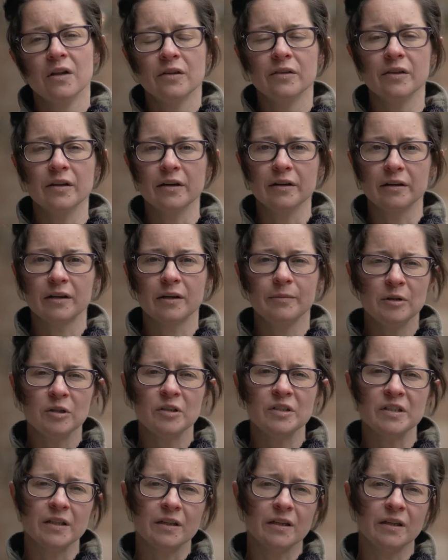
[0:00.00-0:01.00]
the
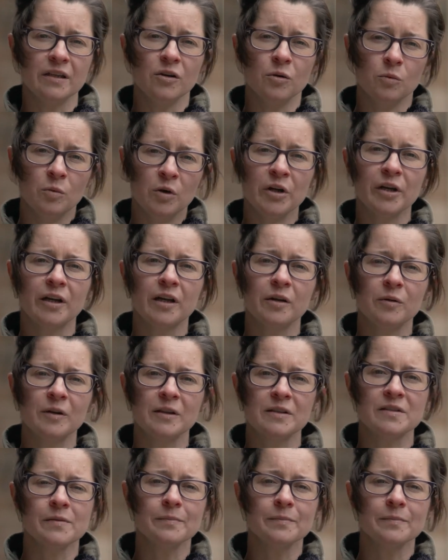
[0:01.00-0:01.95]
community that you're working with,